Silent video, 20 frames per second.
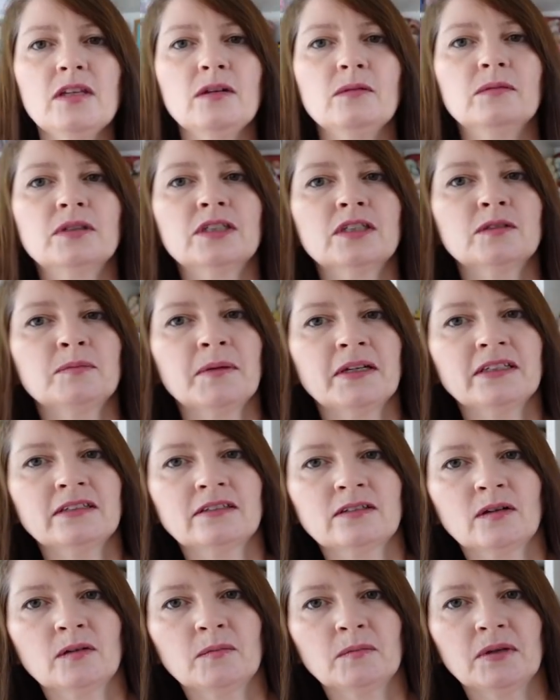Which is
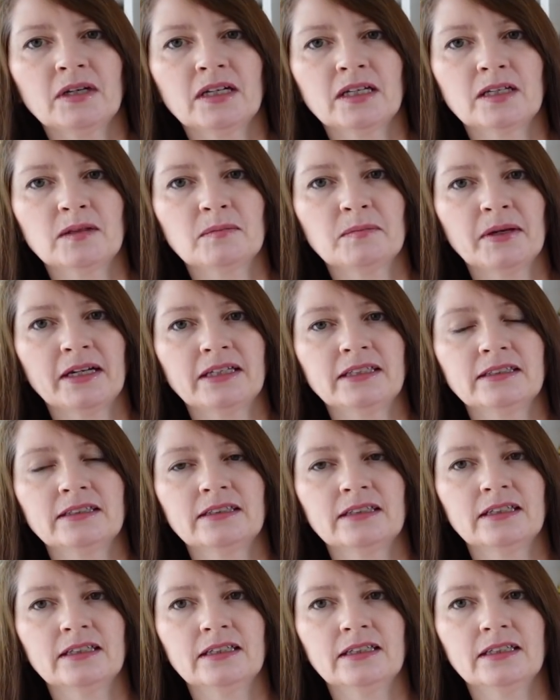based on my
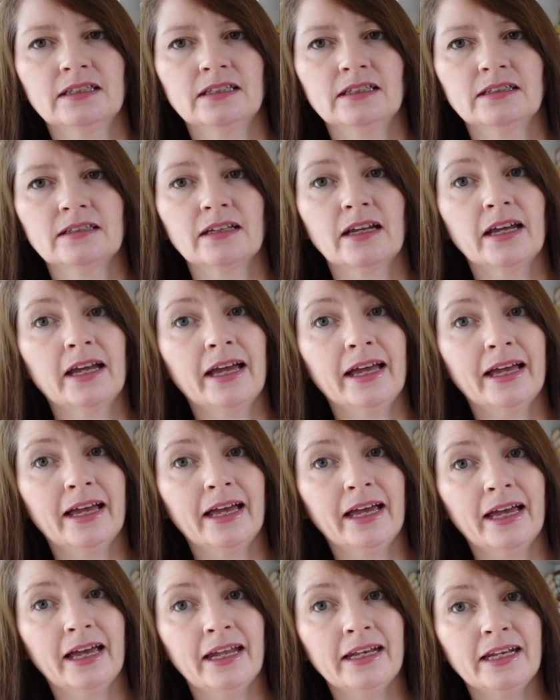painted
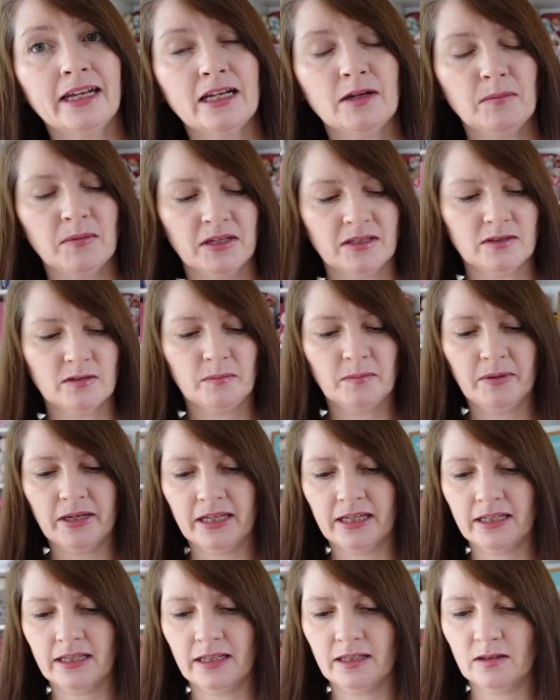anemone's
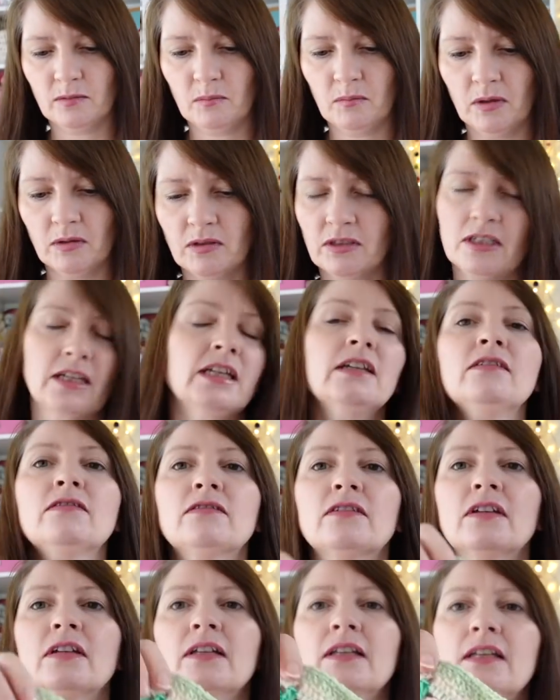blanket motif.
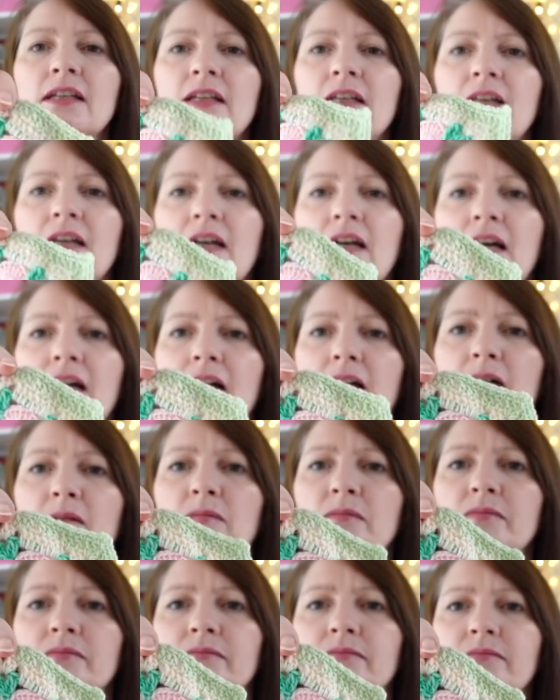
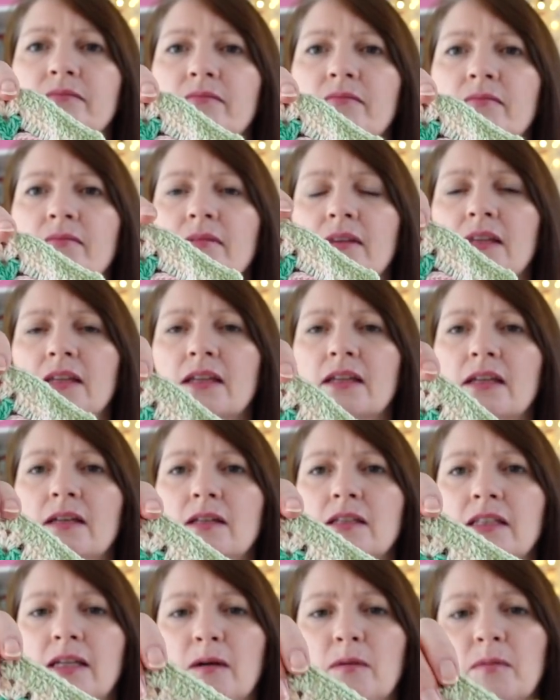But
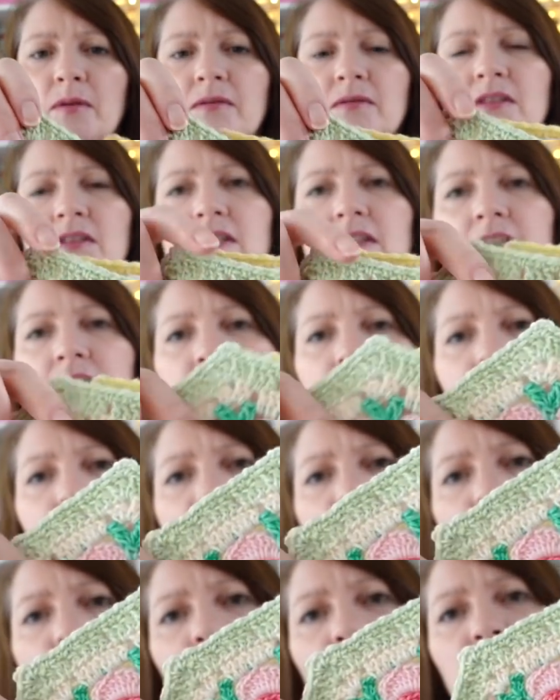I've just added a
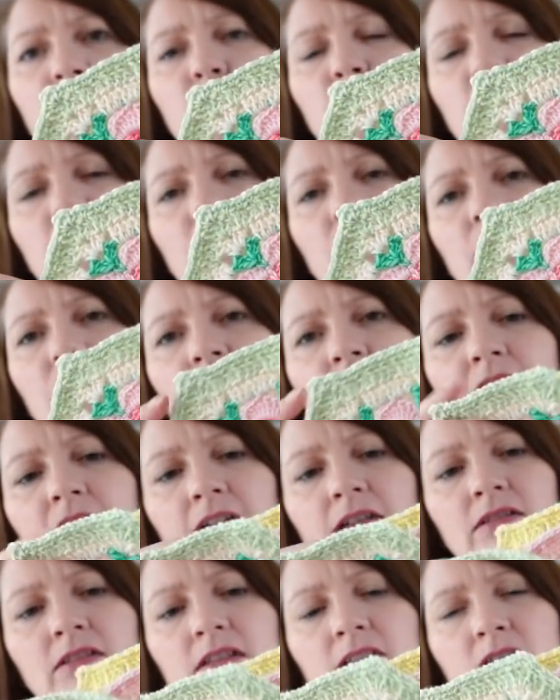bit more of a board
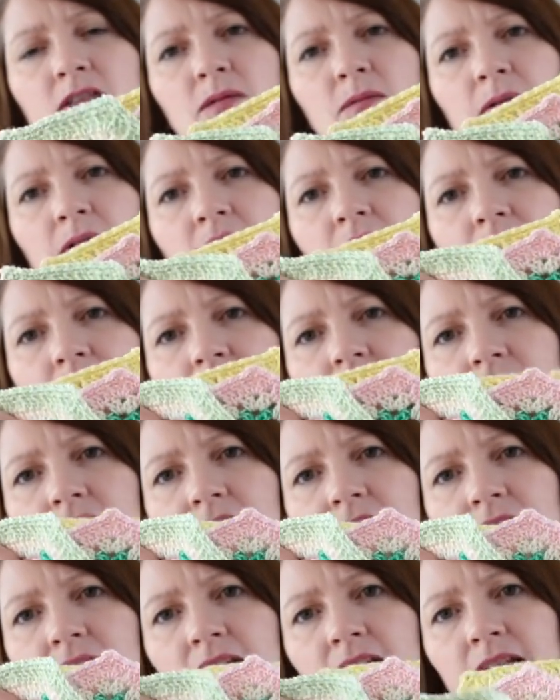around each one.
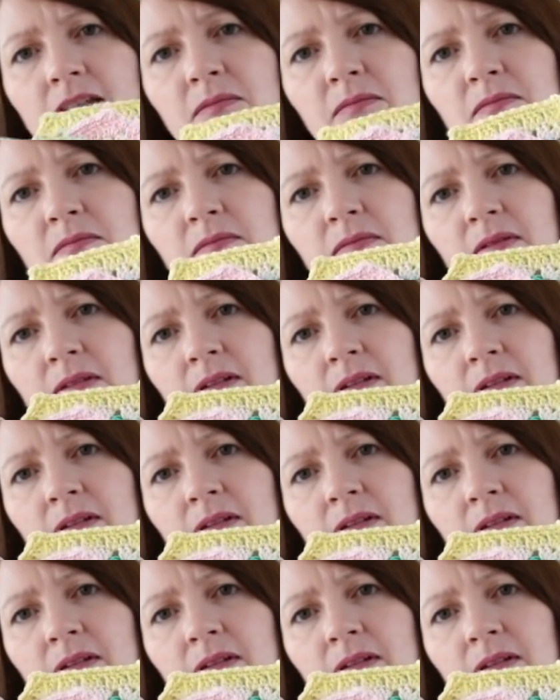And